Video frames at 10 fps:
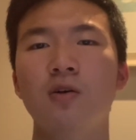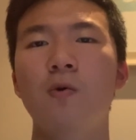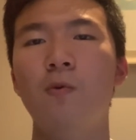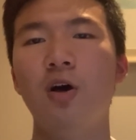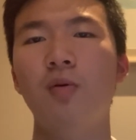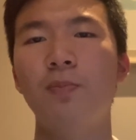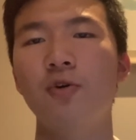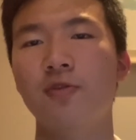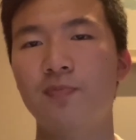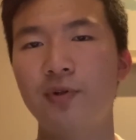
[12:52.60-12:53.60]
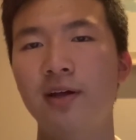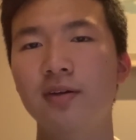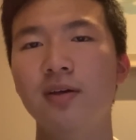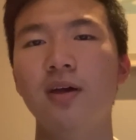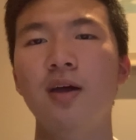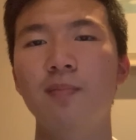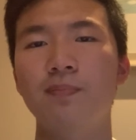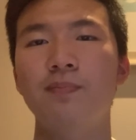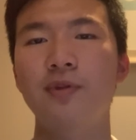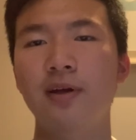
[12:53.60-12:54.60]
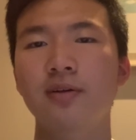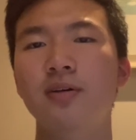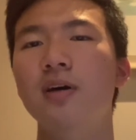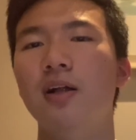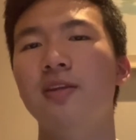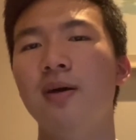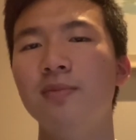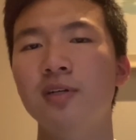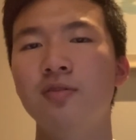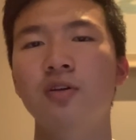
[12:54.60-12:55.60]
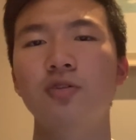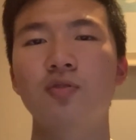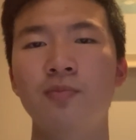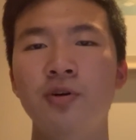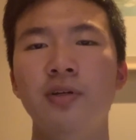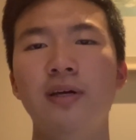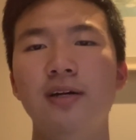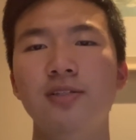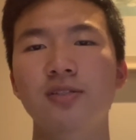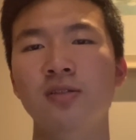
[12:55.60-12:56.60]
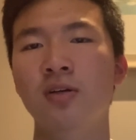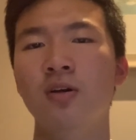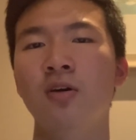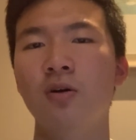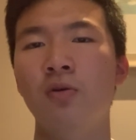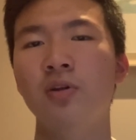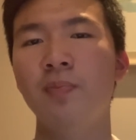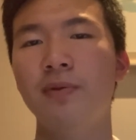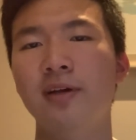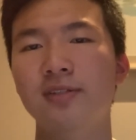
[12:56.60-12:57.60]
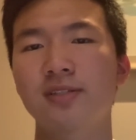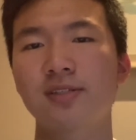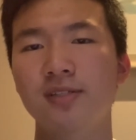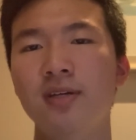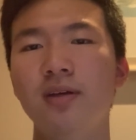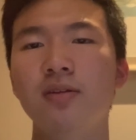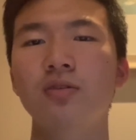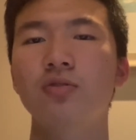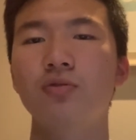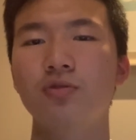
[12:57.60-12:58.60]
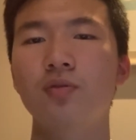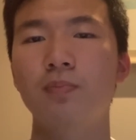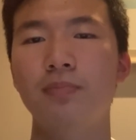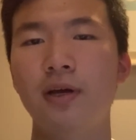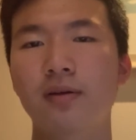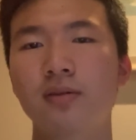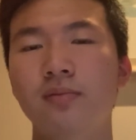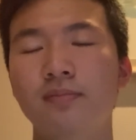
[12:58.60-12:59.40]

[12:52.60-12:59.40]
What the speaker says: while both blank and blank attempted to modernize, only blank succeeded due to blank.